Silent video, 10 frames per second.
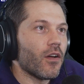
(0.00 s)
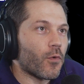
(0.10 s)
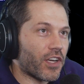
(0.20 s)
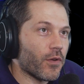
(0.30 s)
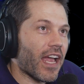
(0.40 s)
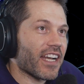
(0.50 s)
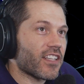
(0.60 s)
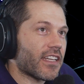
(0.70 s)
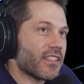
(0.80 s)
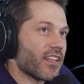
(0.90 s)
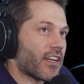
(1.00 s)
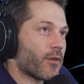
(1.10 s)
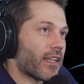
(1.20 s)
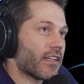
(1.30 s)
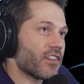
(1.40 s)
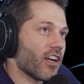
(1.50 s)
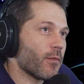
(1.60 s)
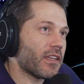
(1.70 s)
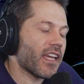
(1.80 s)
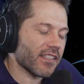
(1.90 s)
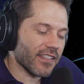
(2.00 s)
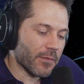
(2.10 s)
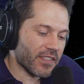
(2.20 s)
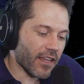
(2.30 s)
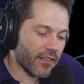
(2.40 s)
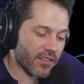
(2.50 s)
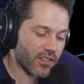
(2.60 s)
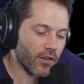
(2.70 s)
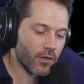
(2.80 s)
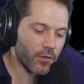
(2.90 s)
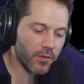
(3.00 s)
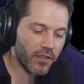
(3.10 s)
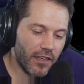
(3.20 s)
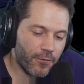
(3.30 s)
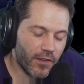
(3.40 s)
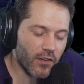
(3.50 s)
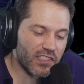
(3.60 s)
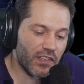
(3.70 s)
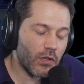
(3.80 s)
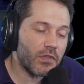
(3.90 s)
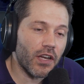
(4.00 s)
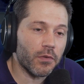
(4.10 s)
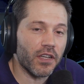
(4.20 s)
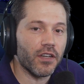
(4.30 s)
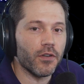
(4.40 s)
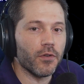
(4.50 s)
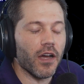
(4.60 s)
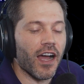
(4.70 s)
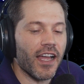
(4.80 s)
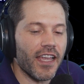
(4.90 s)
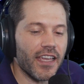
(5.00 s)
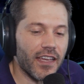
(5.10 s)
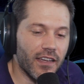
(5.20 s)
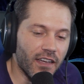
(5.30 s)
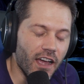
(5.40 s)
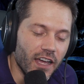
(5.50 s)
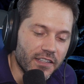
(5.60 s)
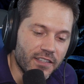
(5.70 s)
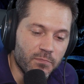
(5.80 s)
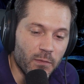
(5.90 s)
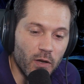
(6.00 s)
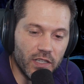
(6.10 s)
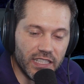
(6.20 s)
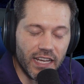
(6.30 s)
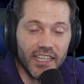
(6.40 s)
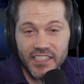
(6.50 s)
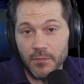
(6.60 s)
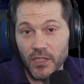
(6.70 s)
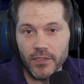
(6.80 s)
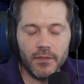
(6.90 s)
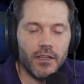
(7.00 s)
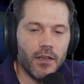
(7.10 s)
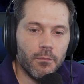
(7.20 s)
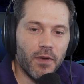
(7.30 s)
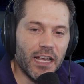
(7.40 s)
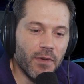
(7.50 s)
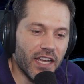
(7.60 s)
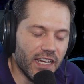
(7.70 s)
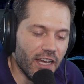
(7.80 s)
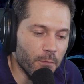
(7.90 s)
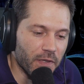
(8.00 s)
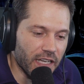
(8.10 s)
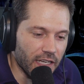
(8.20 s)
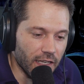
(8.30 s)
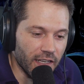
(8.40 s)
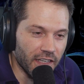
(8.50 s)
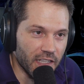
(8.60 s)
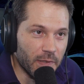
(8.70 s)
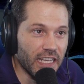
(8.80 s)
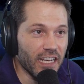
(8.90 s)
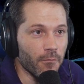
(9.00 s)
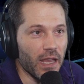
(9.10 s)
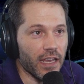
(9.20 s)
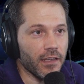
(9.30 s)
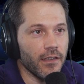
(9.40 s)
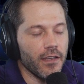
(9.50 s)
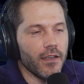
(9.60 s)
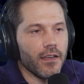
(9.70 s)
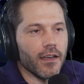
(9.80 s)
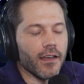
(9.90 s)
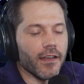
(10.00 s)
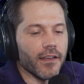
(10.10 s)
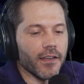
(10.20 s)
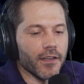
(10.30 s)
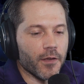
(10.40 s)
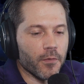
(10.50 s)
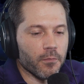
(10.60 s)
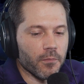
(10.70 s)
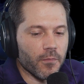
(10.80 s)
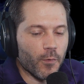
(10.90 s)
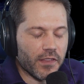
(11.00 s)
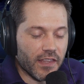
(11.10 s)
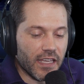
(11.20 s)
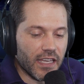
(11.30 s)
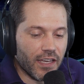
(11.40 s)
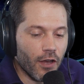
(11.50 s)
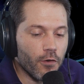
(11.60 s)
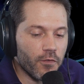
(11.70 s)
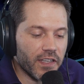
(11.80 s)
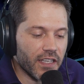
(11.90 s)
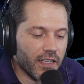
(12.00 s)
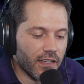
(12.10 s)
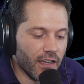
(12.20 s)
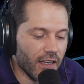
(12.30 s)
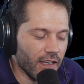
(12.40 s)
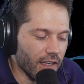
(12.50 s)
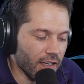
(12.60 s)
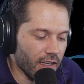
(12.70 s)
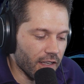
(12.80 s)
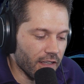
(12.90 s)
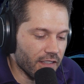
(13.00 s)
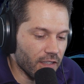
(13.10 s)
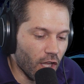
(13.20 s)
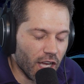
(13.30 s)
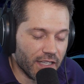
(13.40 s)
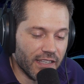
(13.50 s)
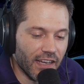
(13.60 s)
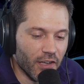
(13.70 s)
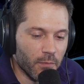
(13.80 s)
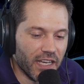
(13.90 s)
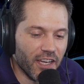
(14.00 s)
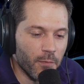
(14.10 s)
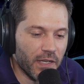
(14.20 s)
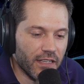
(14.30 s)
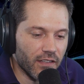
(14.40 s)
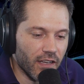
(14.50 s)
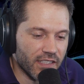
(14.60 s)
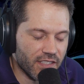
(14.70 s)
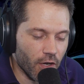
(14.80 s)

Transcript: Were you actually considering quitting the job? Yes, Libsynth. So, for those of you who don't know, I got promoted to customer by my company the beginning of May. With the COVID lockdown, my company lost